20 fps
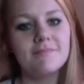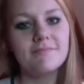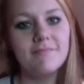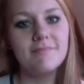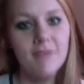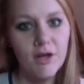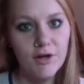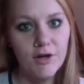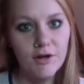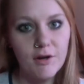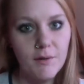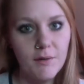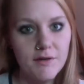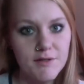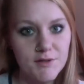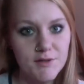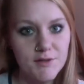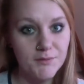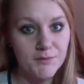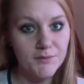Now you're going
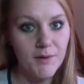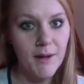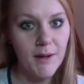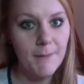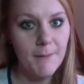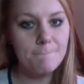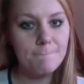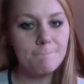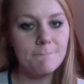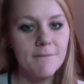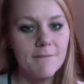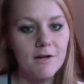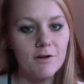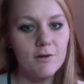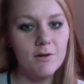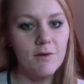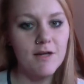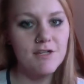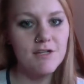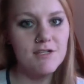to, right? I don't know
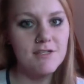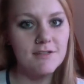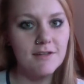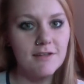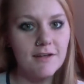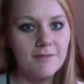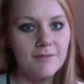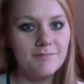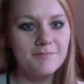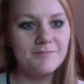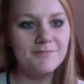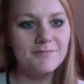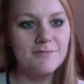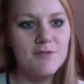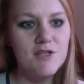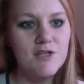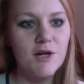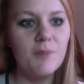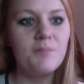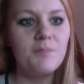why I just did that.
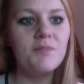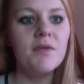So,